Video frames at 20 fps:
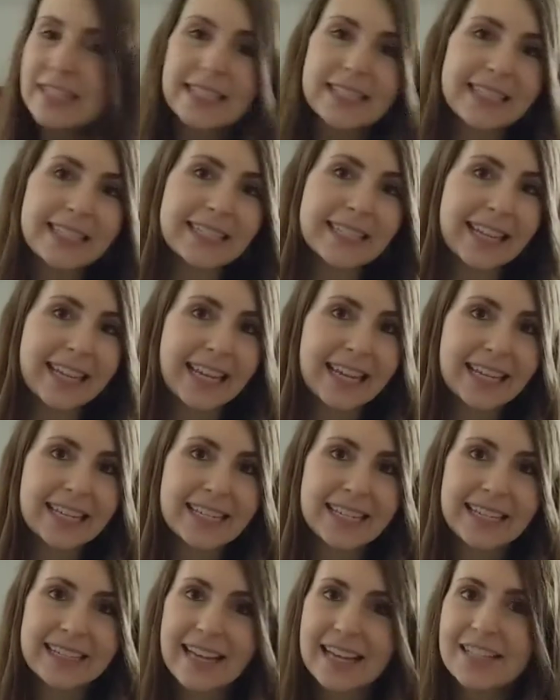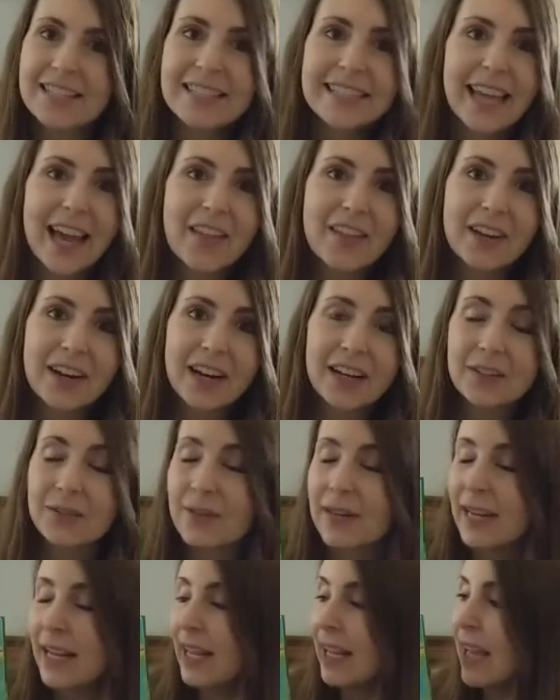just sitting down together and
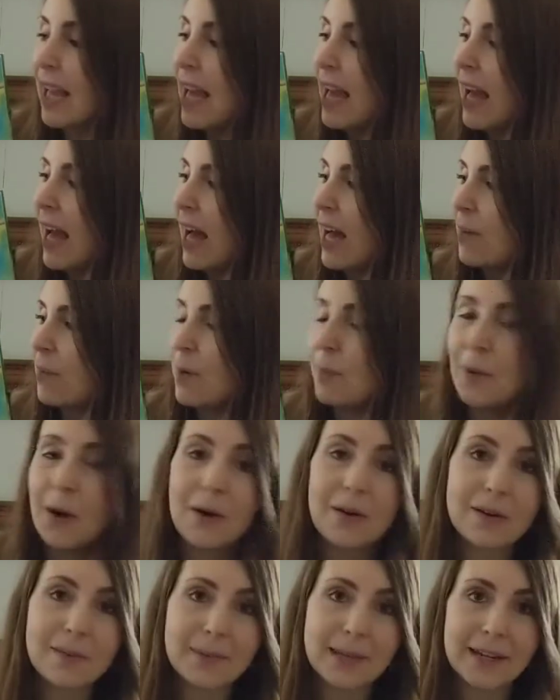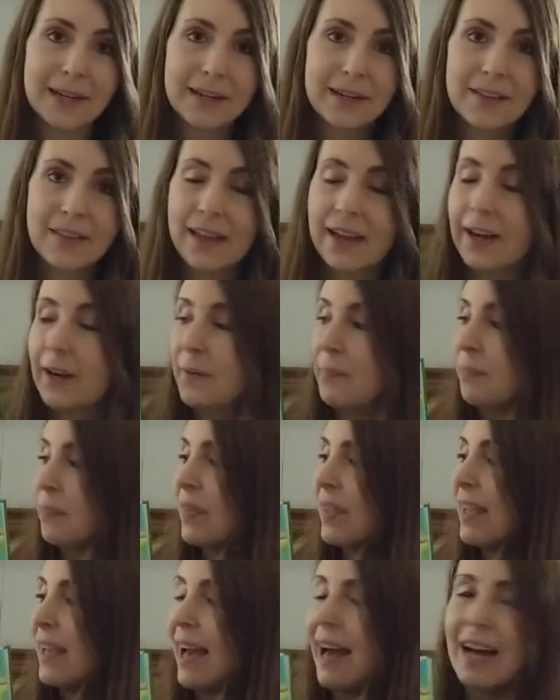reading a poem here or there
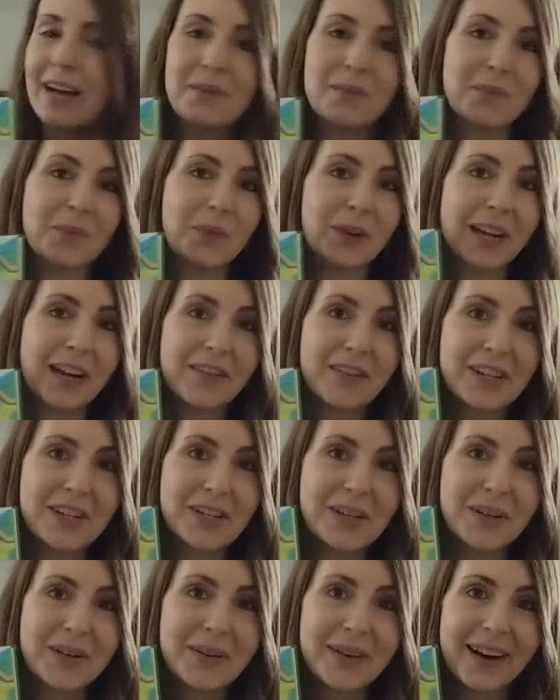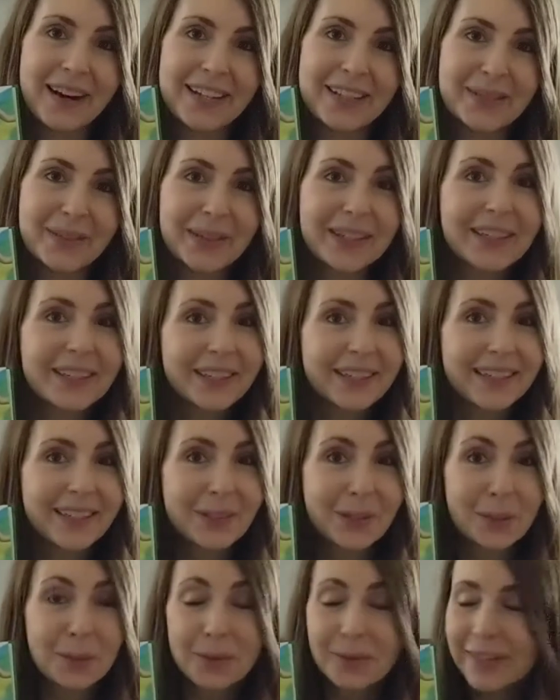whenever you are doing your
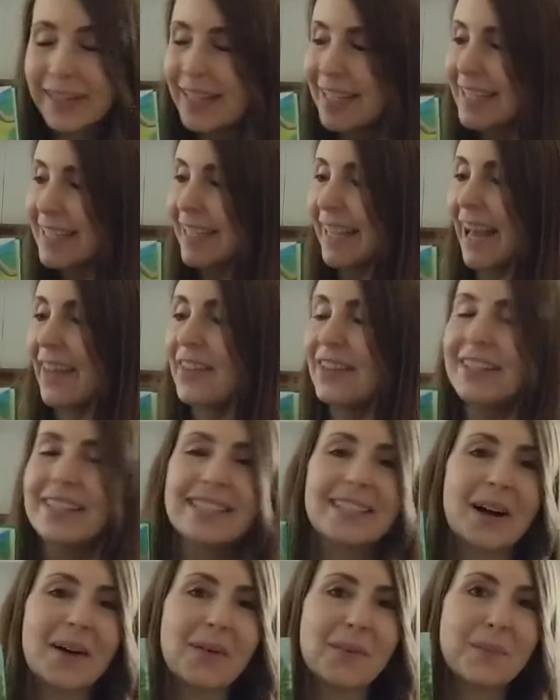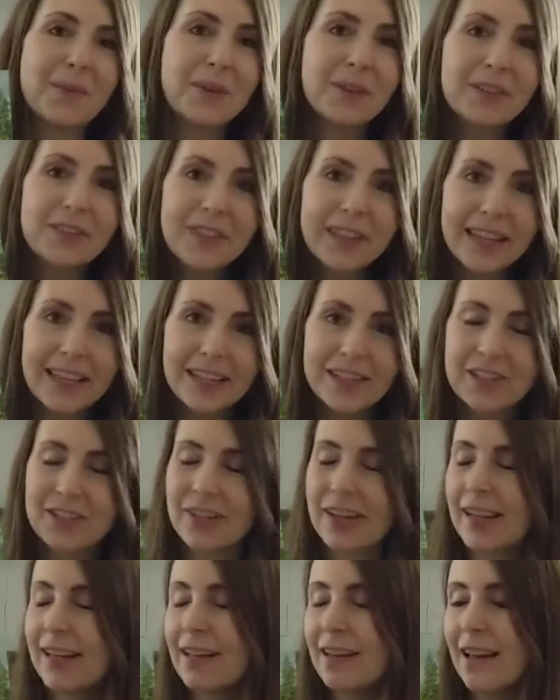normal reading together. So beautifully
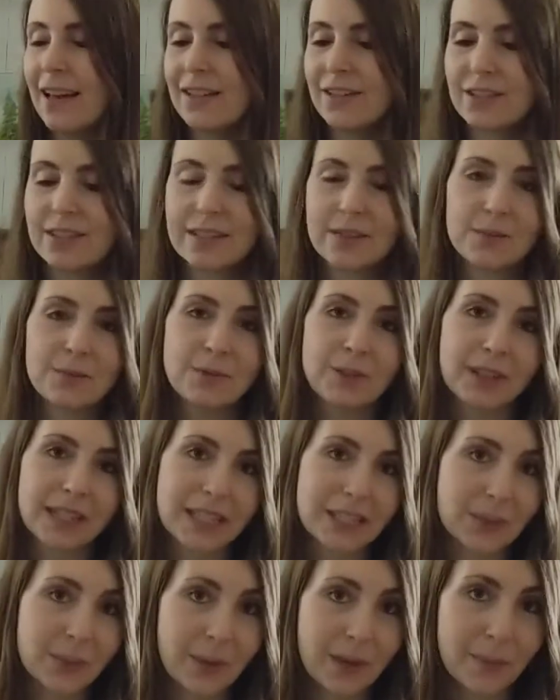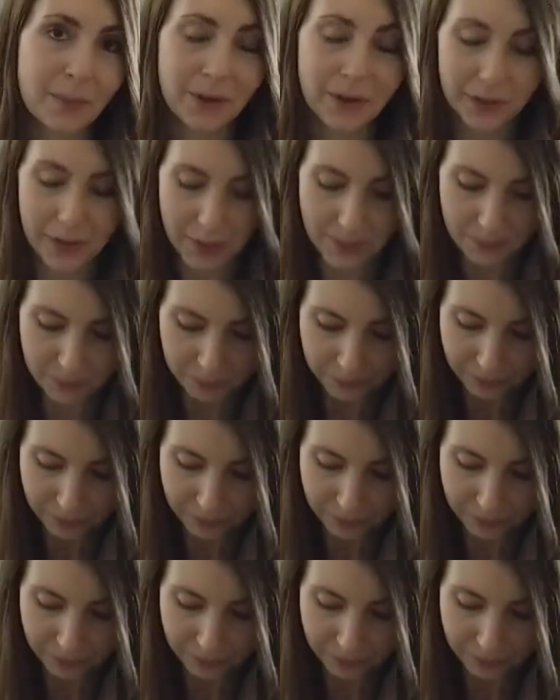illustrated and just a really sweet book.